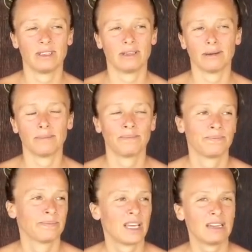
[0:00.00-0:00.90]
um,
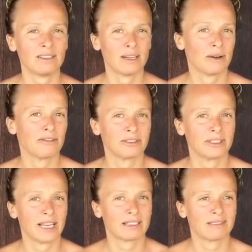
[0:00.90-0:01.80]
I don't know, for
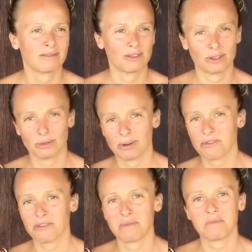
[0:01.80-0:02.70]
the next two or
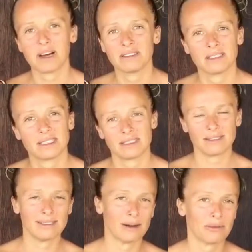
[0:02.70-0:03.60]
three months.
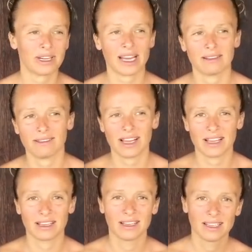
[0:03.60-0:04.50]
You know, we're kind of
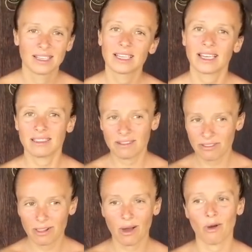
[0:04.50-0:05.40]
like in the
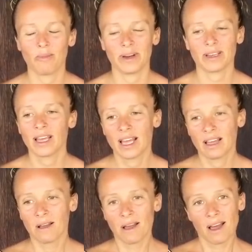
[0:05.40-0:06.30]
flow, but
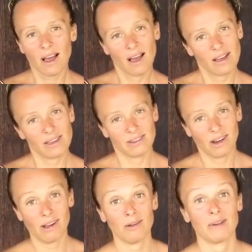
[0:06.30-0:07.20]
in
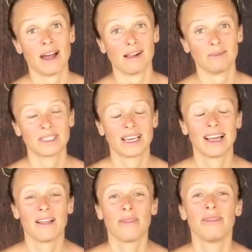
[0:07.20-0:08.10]
all realms,
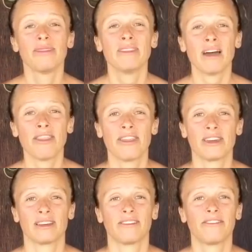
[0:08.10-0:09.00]

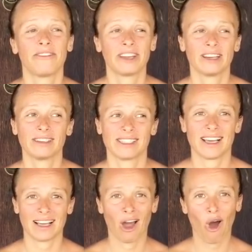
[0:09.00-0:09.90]
nothing feels
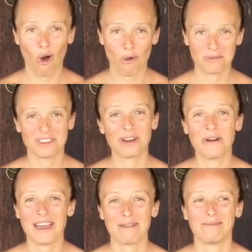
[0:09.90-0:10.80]
like home the
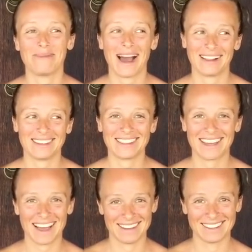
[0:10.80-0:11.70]
way Bali
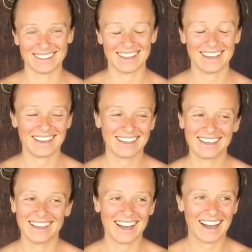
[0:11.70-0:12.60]
does. And
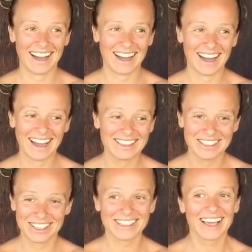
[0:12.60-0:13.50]
I
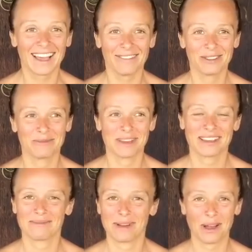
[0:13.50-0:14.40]
just have to
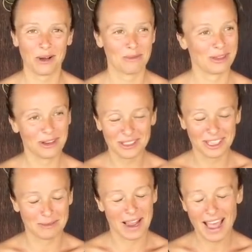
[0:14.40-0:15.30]
make it my home long
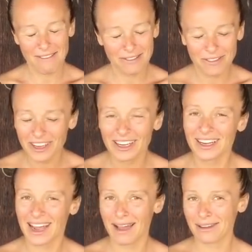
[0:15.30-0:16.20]
term. I haven't
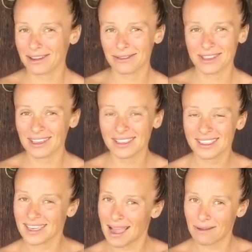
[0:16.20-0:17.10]
figured out, you know, the
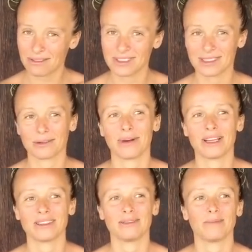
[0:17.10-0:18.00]
ins and out of this
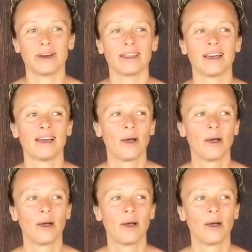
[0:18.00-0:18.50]
equation, but